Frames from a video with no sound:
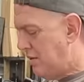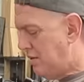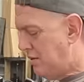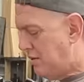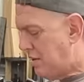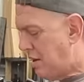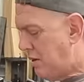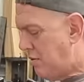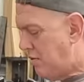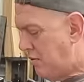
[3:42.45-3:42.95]

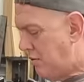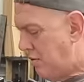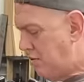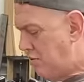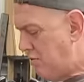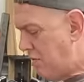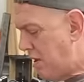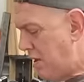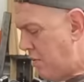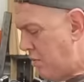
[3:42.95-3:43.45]
So
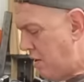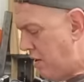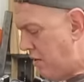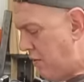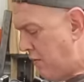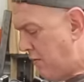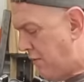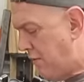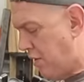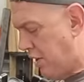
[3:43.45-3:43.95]
you may
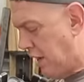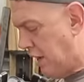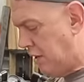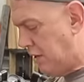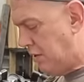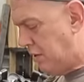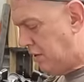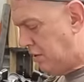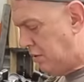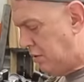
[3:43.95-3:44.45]
well
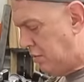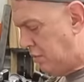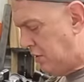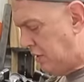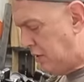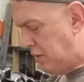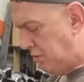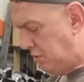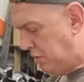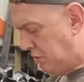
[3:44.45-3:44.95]
find that we
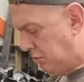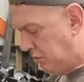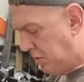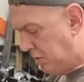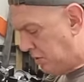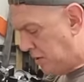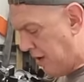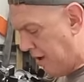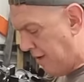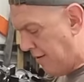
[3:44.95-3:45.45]
do some
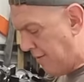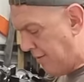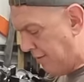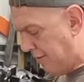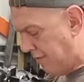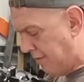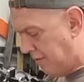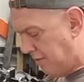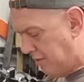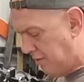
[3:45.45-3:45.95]

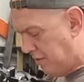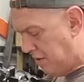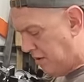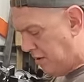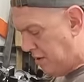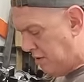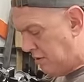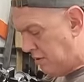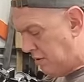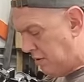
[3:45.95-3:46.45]
stuff
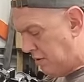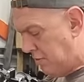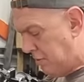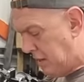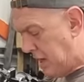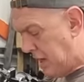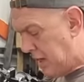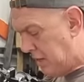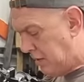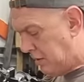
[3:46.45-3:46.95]
that the
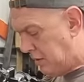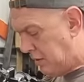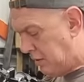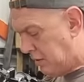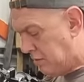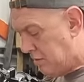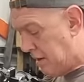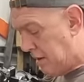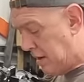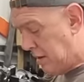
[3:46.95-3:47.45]
mechanics in
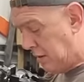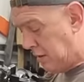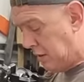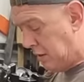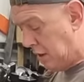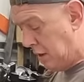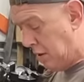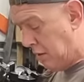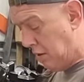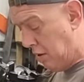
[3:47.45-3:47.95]
the crowd are going
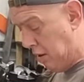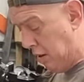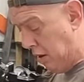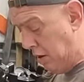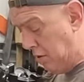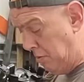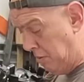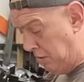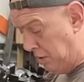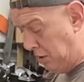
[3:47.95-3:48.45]
to go,
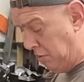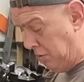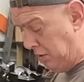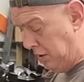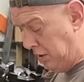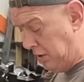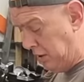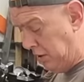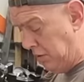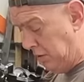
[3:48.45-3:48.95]
oh my God, what
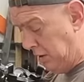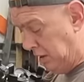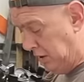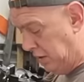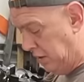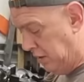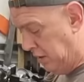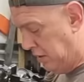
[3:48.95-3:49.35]
are you doing?